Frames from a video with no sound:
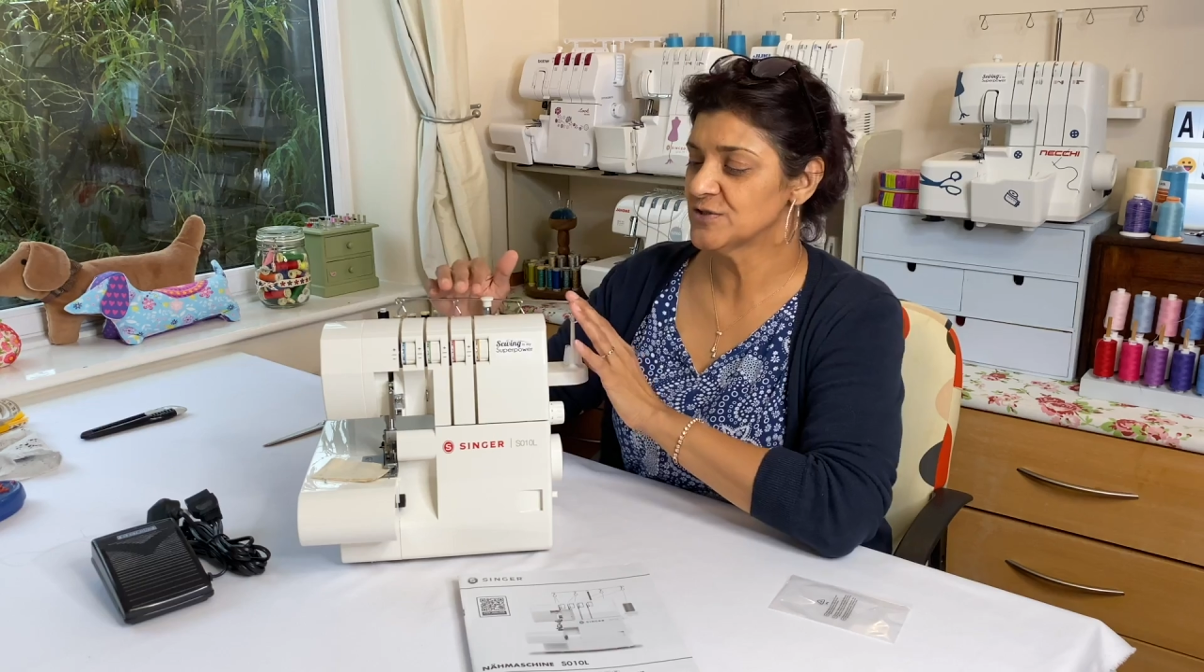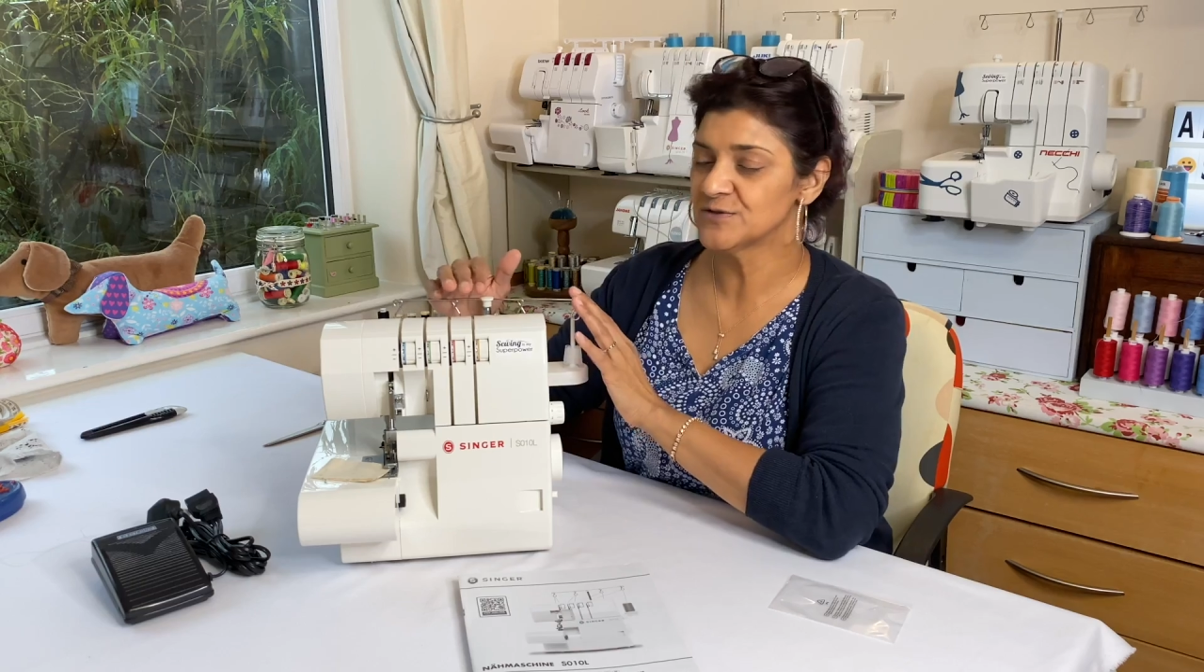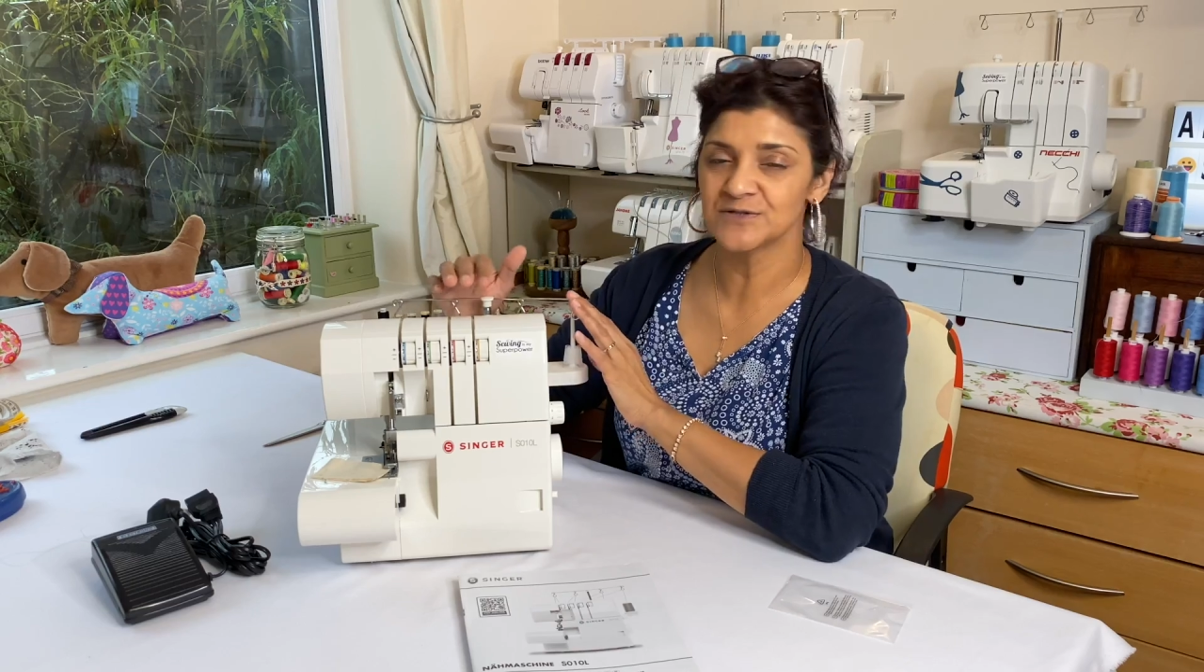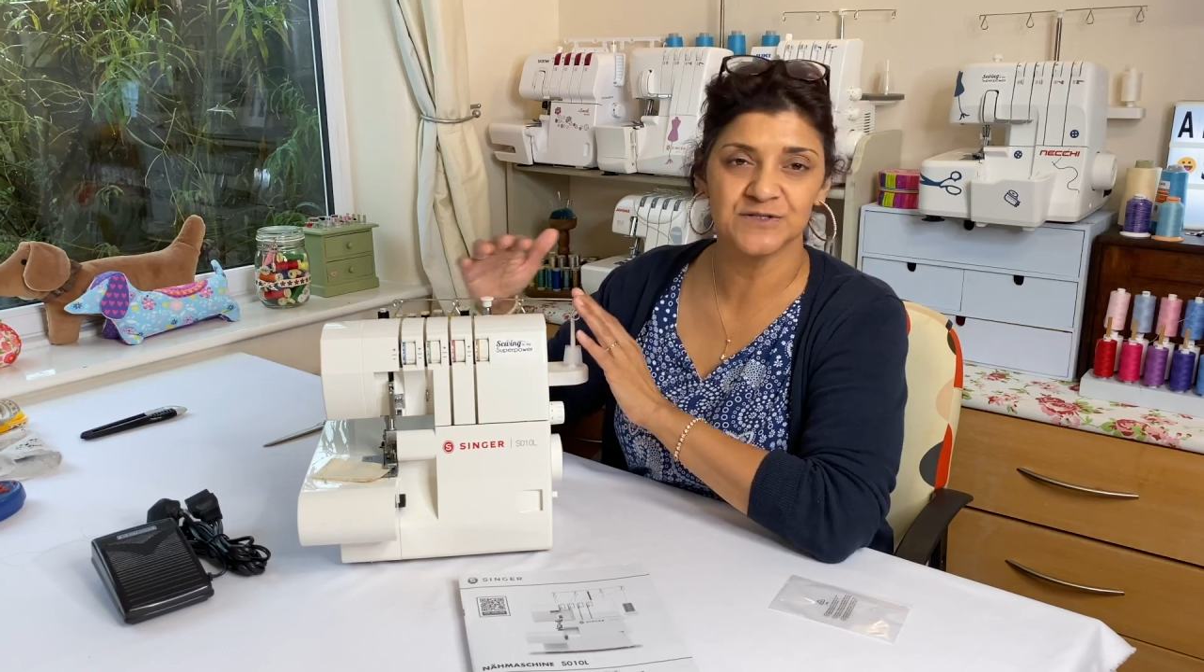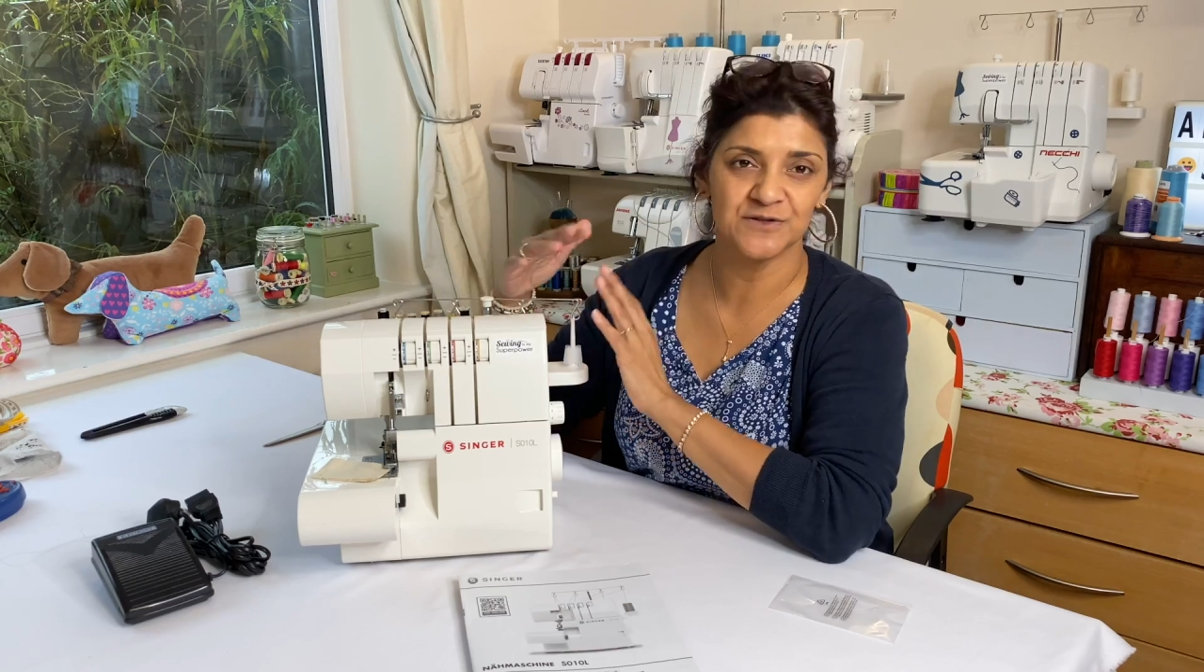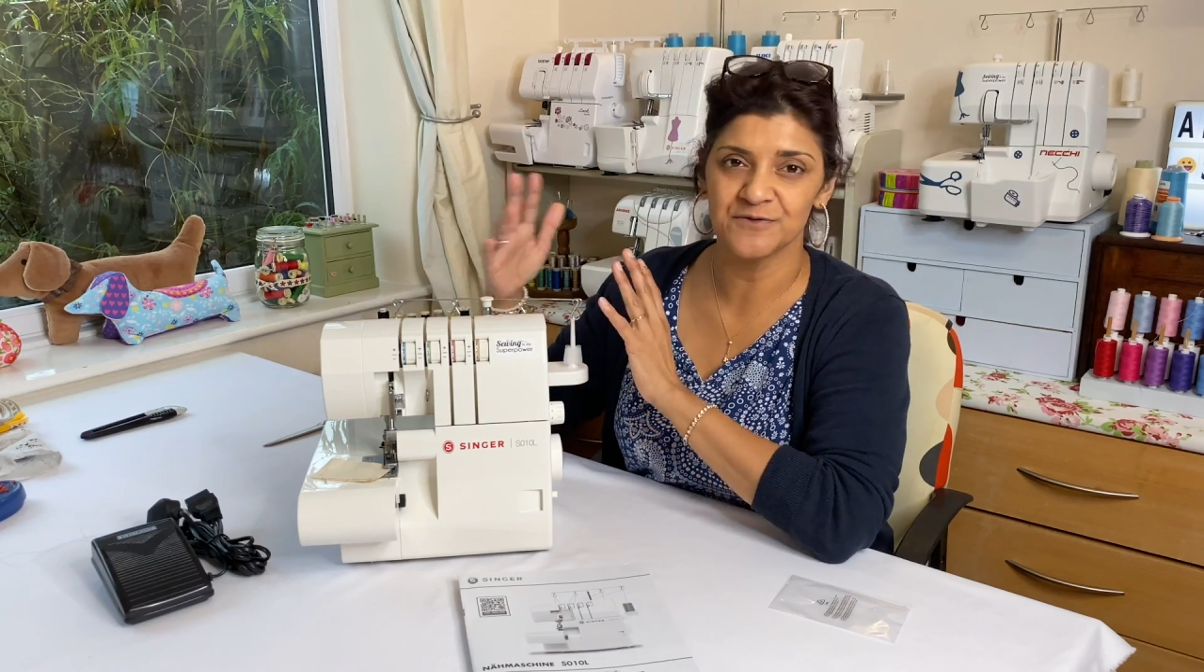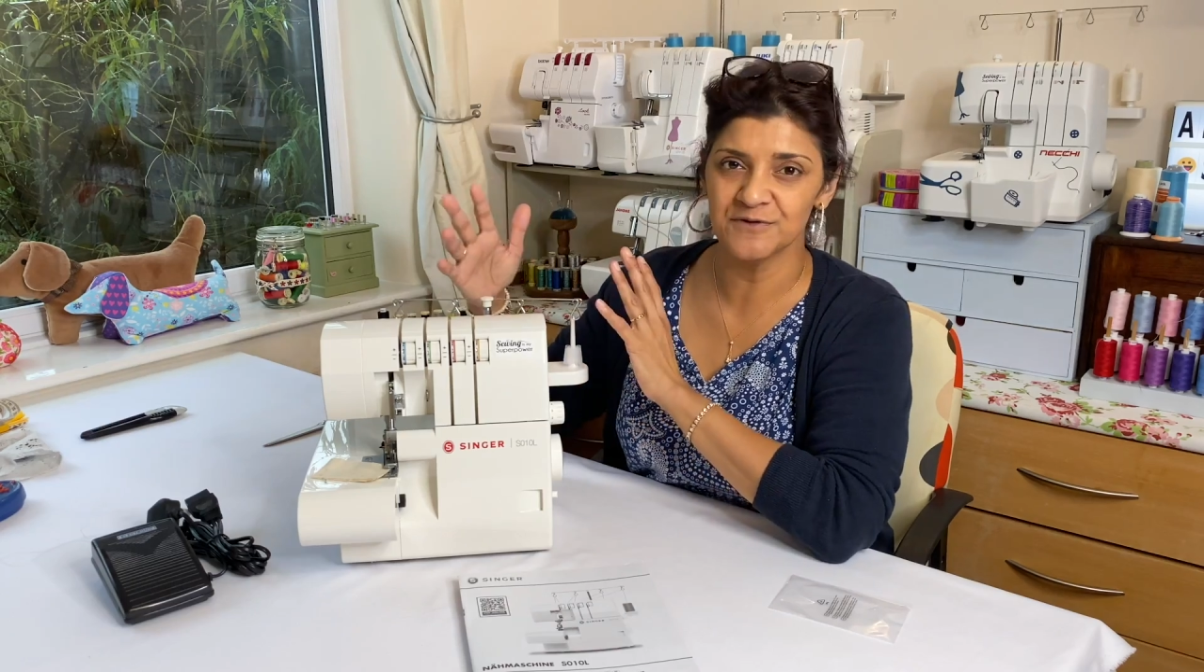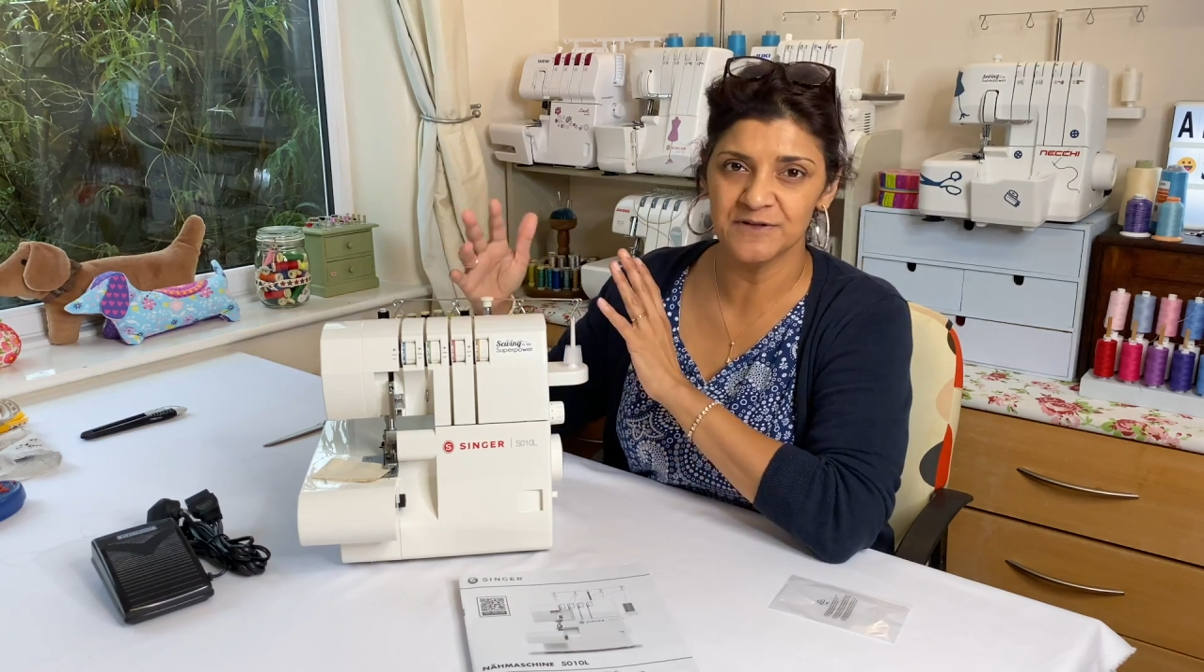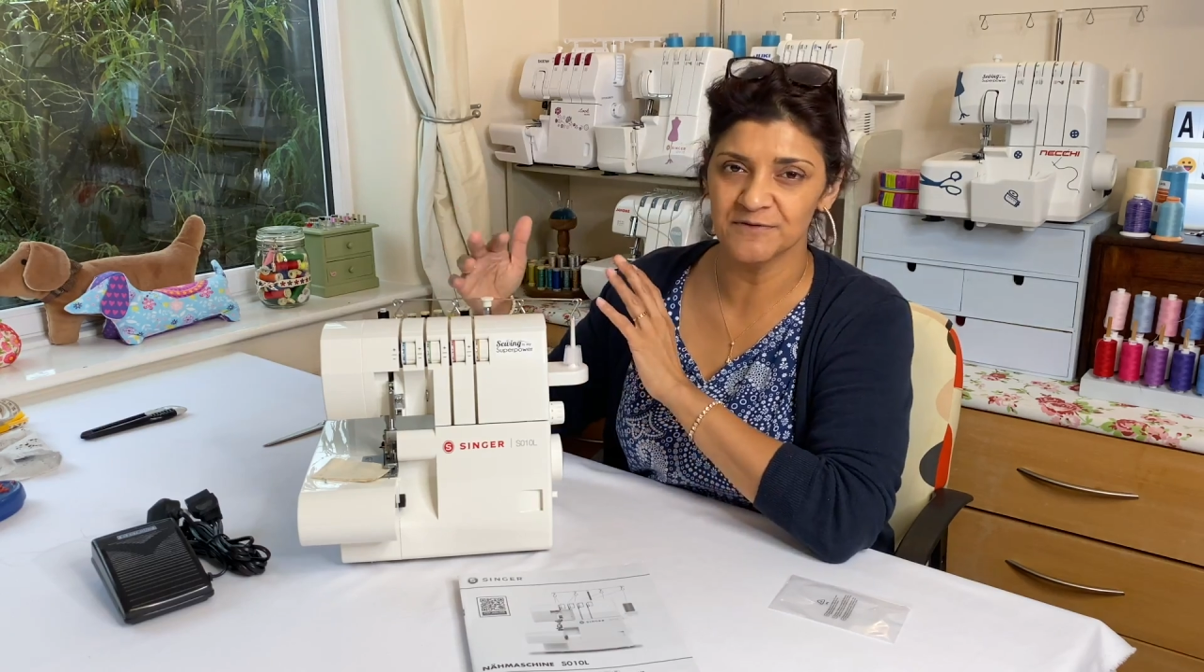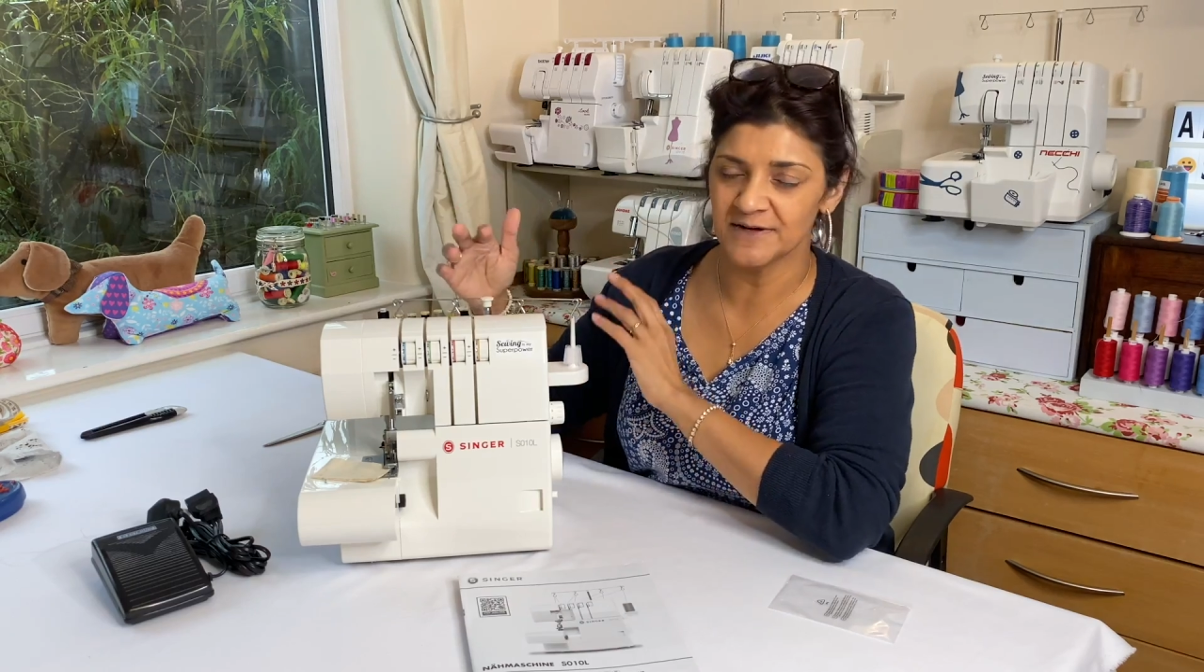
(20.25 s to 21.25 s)
use your
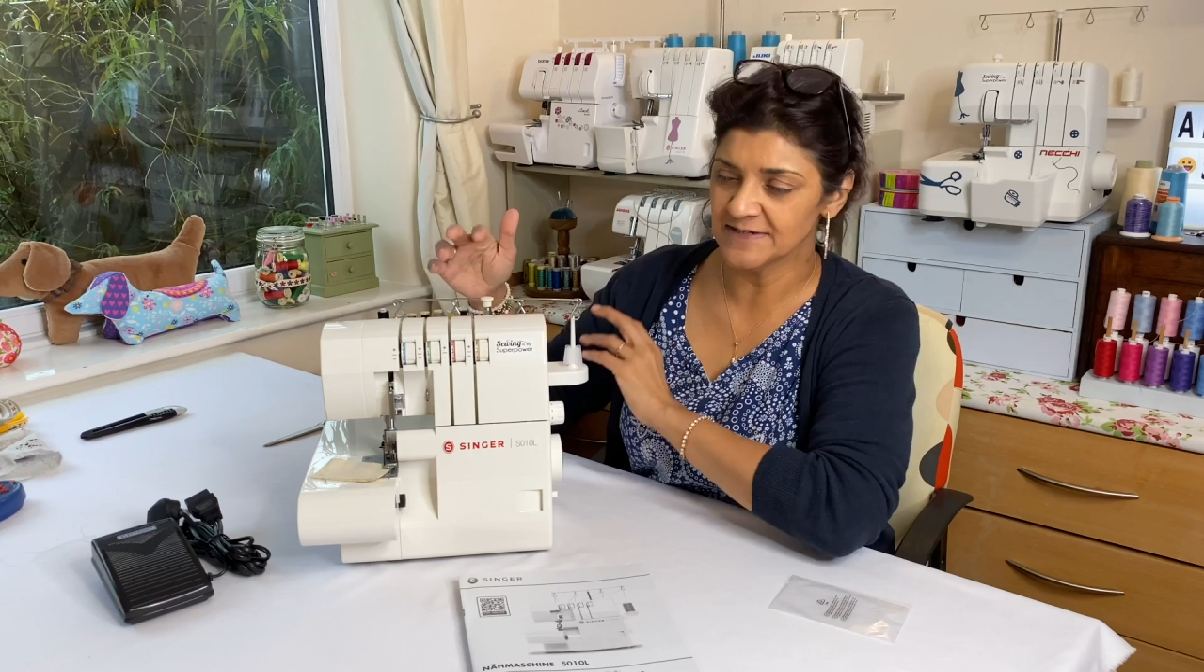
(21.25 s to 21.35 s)
3-thread